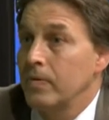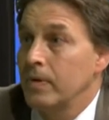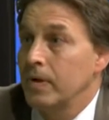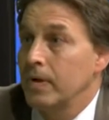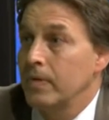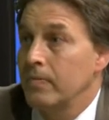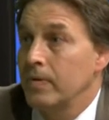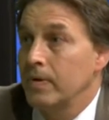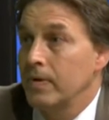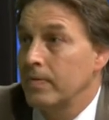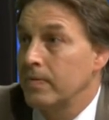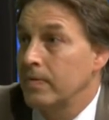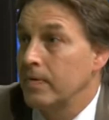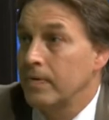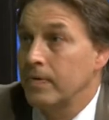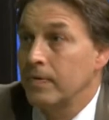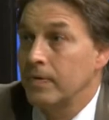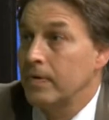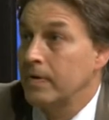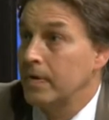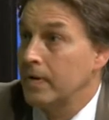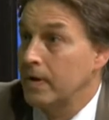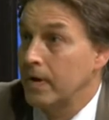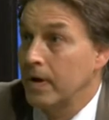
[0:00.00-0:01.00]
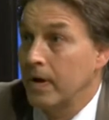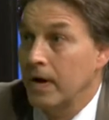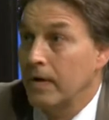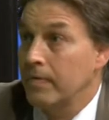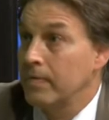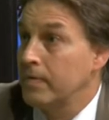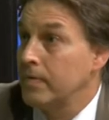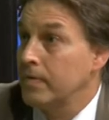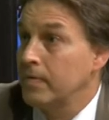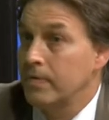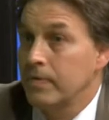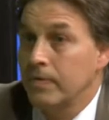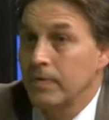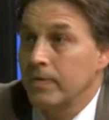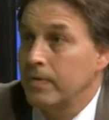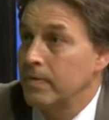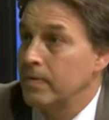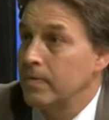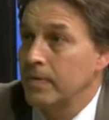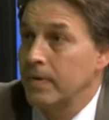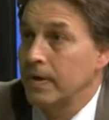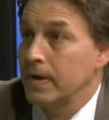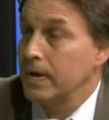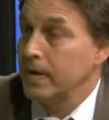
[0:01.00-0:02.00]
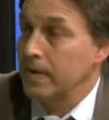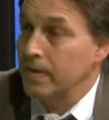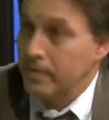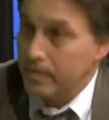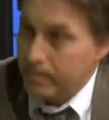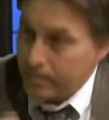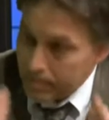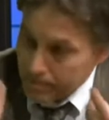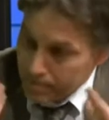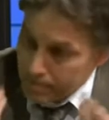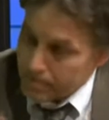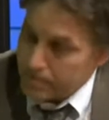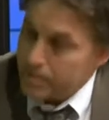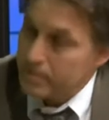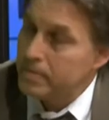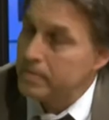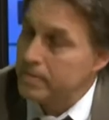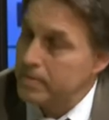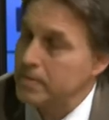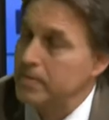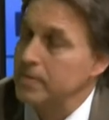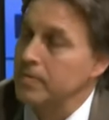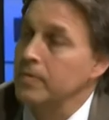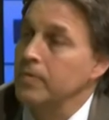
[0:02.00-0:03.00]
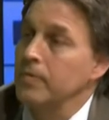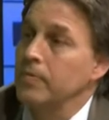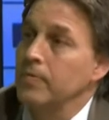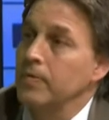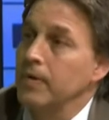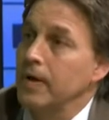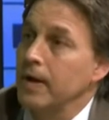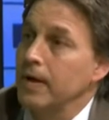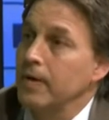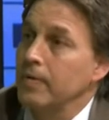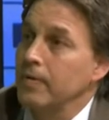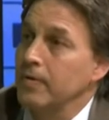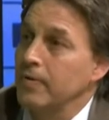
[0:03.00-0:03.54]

it even if you're sitting in an office or doing whatever, you use that.